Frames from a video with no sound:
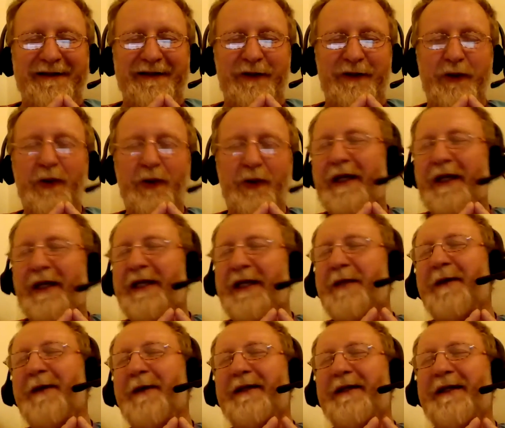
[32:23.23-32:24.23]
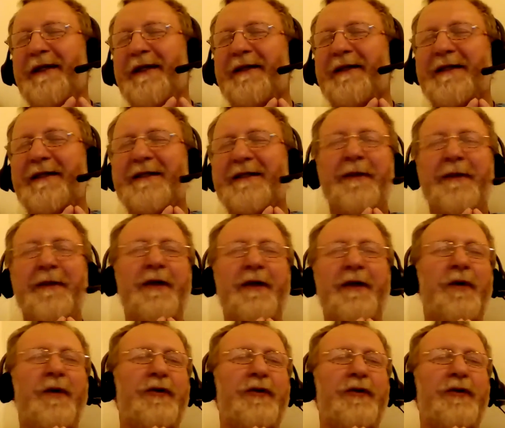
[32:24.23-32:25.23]
Do any does anybody
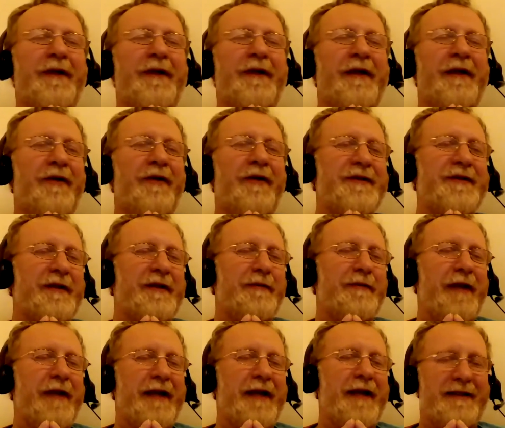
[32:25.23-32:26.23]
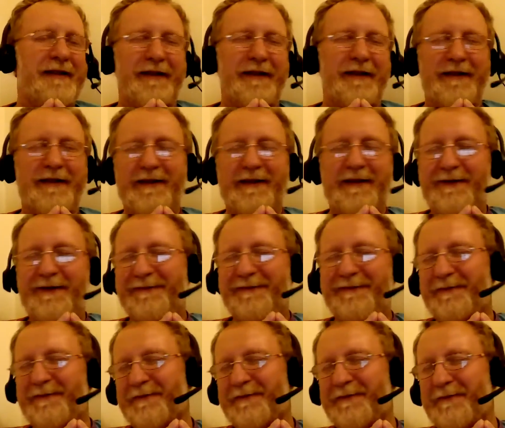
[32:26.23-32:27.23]
want to pronounce any blessings?
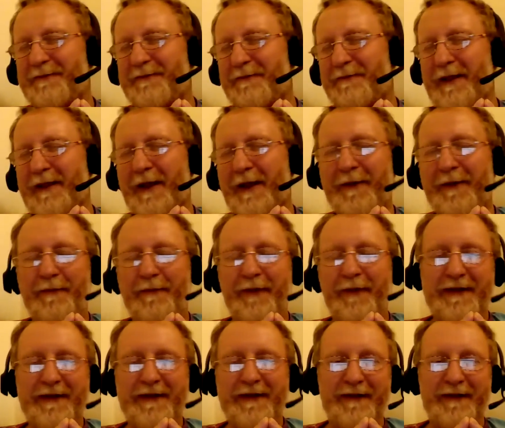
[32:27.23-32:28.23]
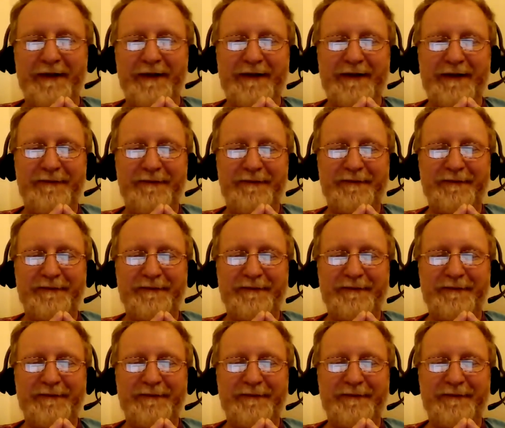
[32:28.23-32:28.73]
Bring up any blessings.